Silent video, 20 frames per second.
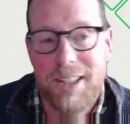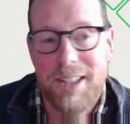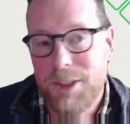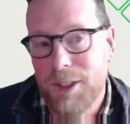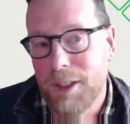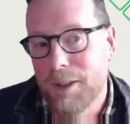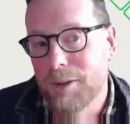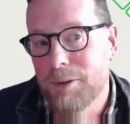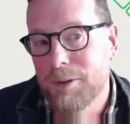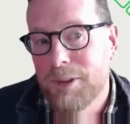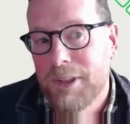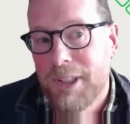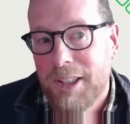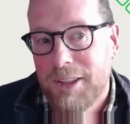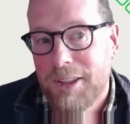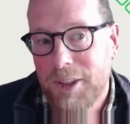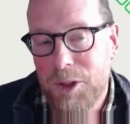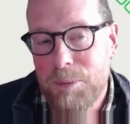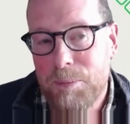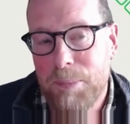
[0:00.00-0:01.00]
So
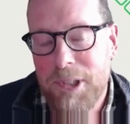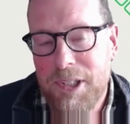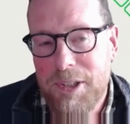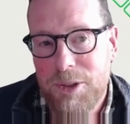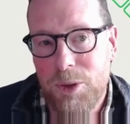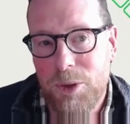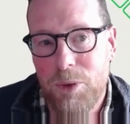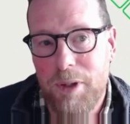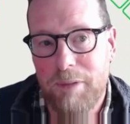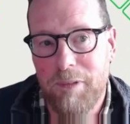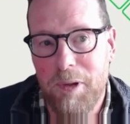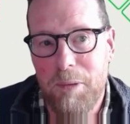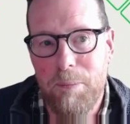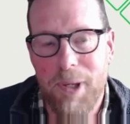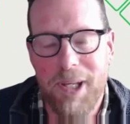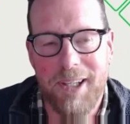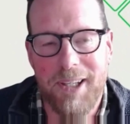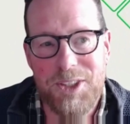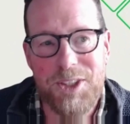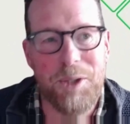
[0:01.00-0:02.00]
there's been talk of it
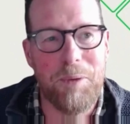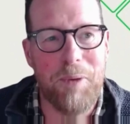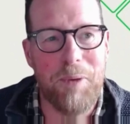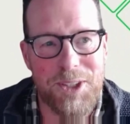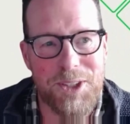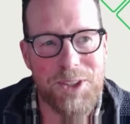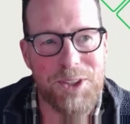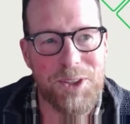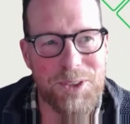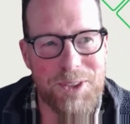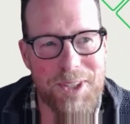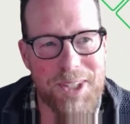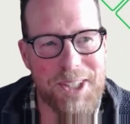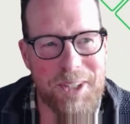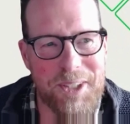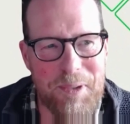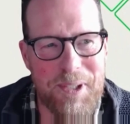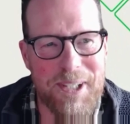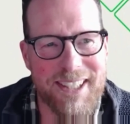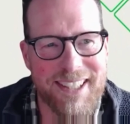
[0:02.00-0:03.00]
being a two-edged sword,
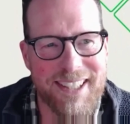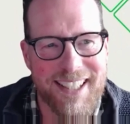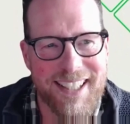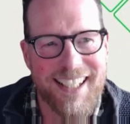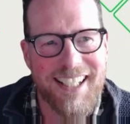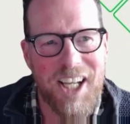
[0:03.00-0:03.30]
as it were,